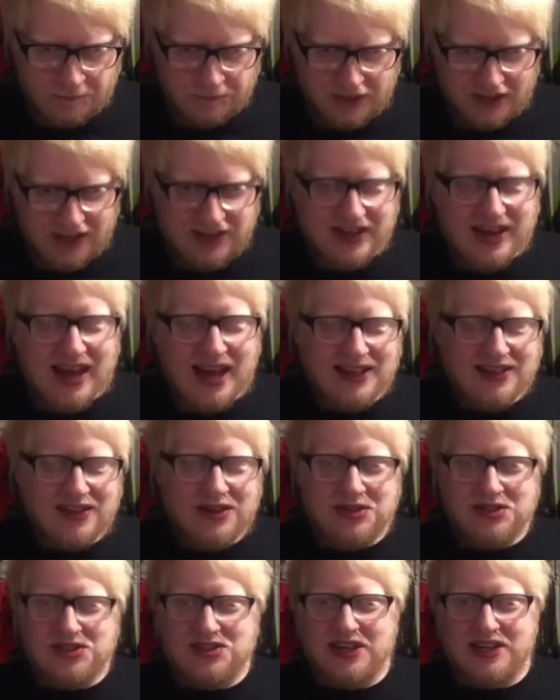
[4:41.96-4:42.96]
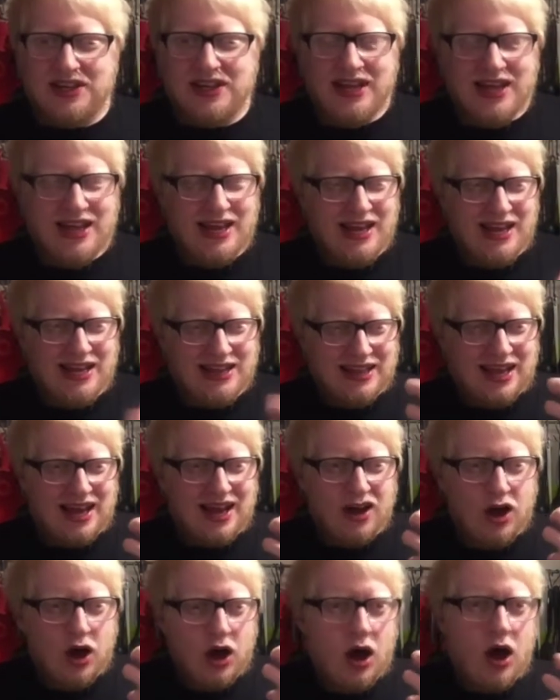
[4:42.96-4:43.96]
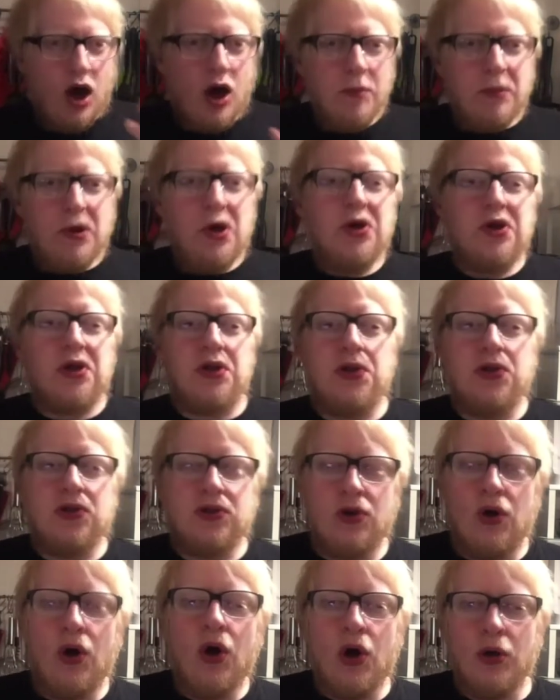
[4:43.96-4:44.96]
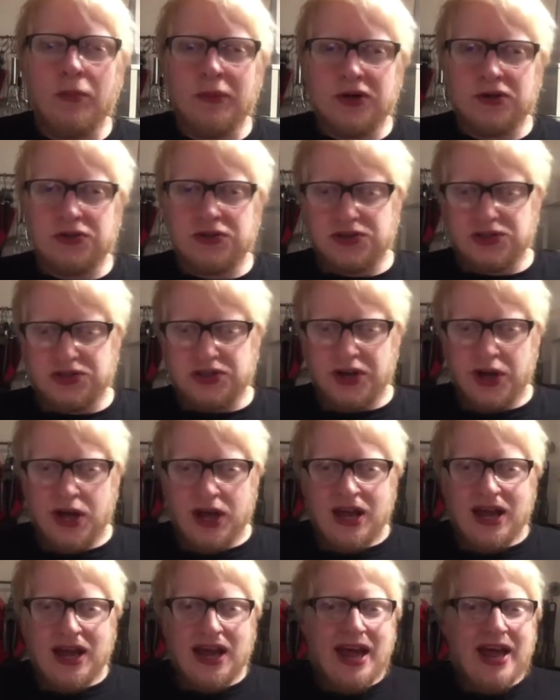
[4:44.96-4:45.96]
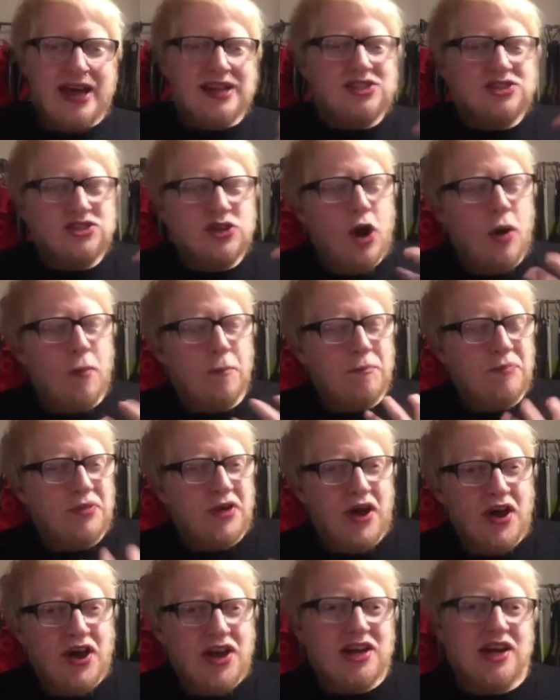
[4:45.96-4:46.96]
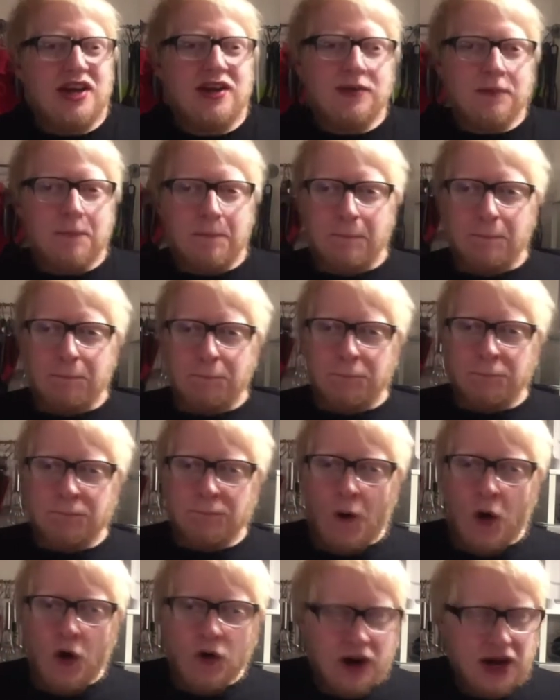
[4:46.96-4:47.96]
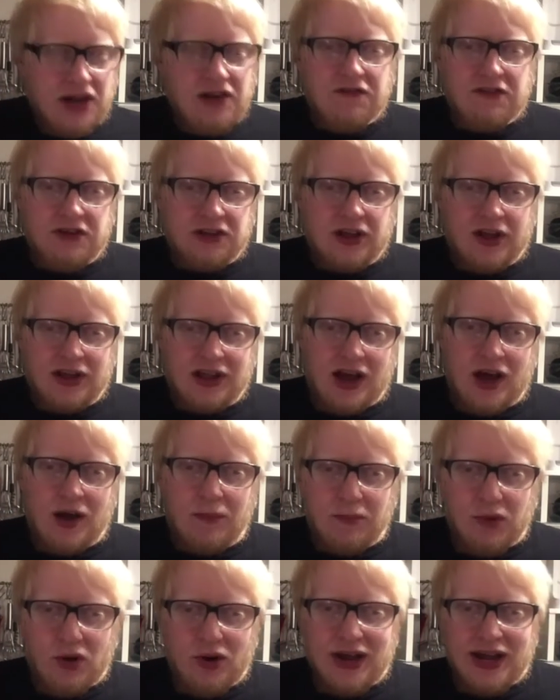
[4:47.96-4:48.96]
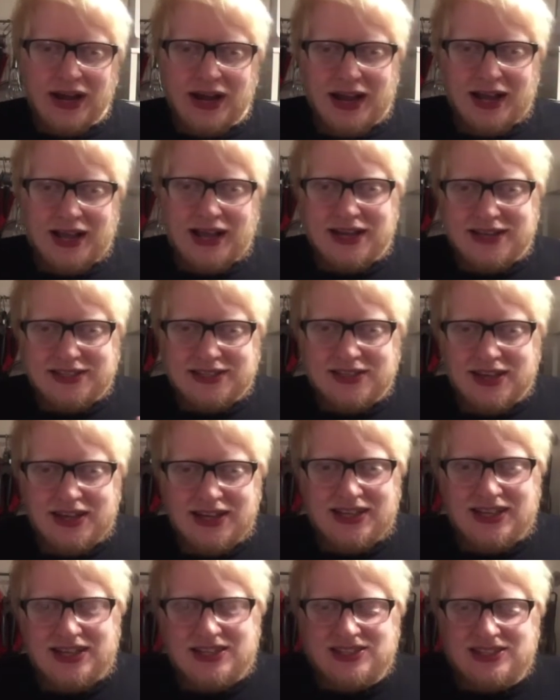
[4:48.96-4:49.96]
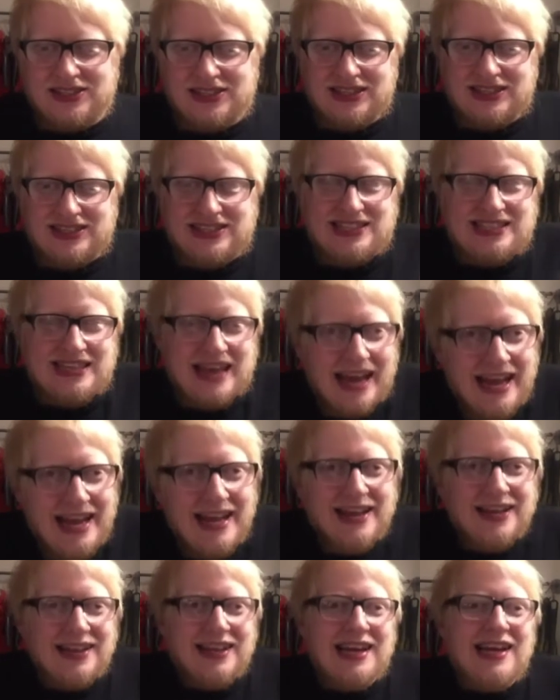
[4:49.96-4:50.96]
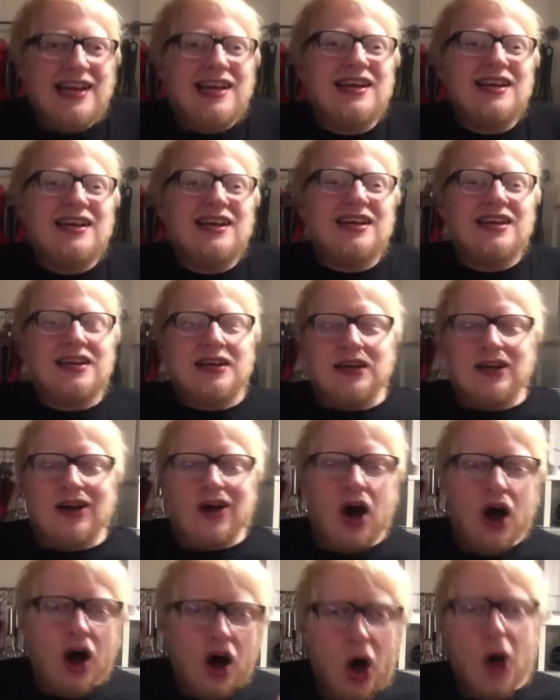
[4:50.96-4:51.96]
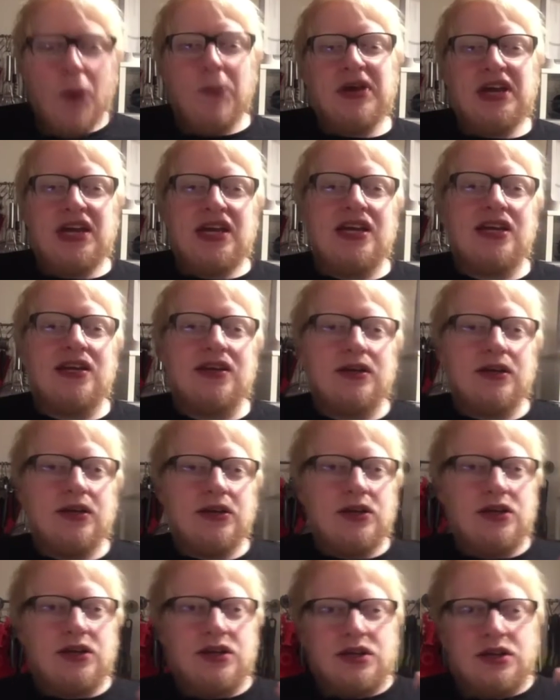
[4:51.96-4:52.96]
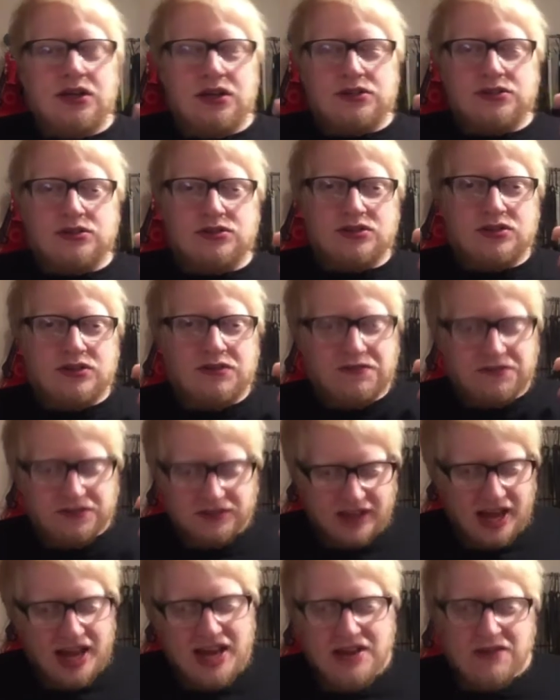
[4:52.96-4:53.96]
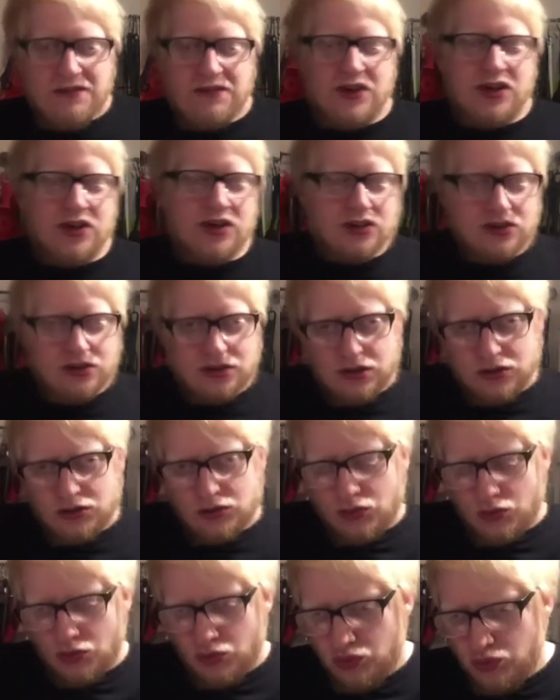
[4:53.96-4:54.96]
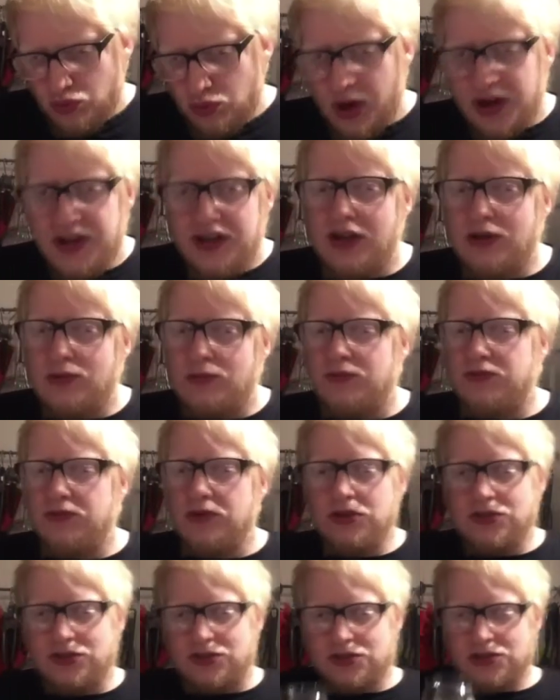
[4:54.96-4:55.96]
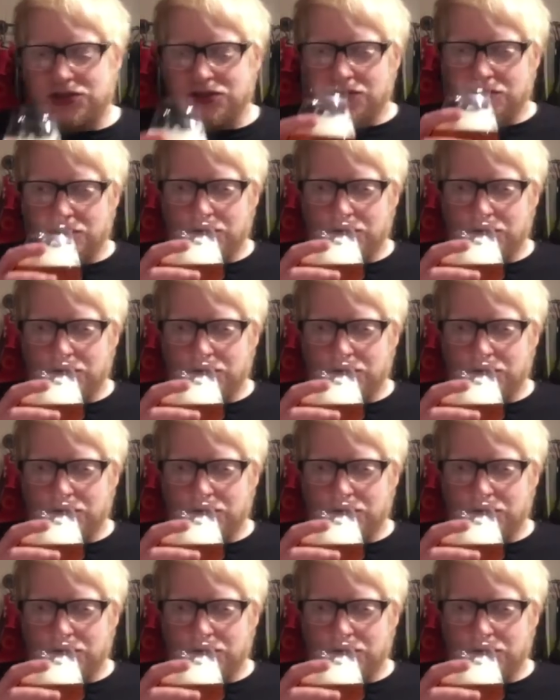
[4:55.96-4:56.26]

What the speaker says: and you get those like that hop oil almost. It's not burning or anything like that, but it's like this tingly, hoppy flavor right up front.